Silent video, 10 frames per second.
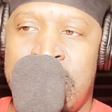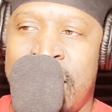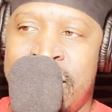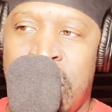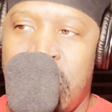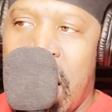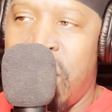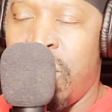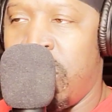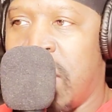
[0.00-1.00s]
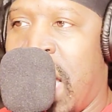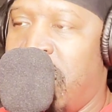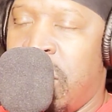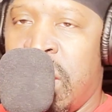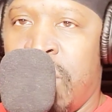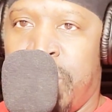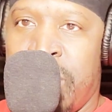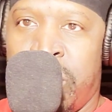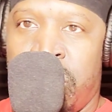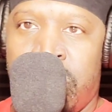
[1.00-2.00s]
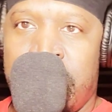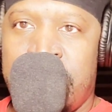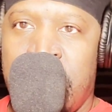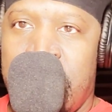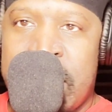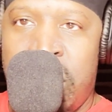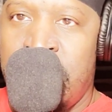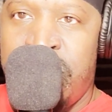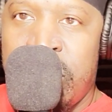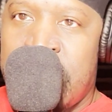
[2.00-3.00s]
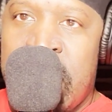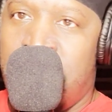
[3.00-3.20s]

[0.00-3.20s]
I see a lot of these people do this, and they don't even think